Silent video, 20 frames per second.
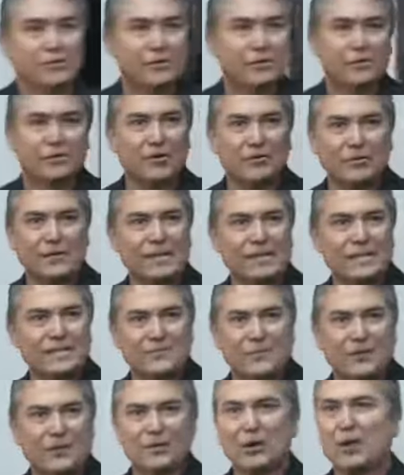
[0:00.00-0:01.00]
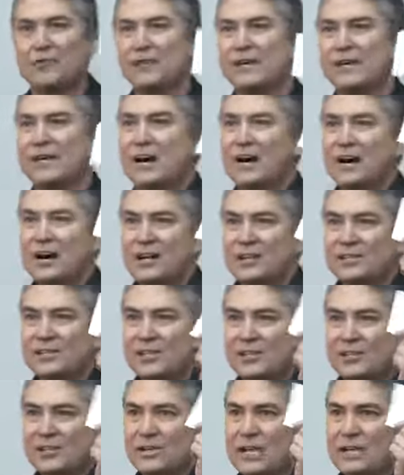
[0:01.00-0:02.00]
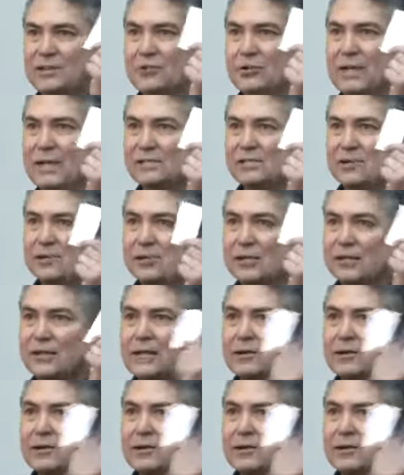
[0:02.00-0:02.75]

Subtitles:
of you have got these for coffee cards and all that sort of thing.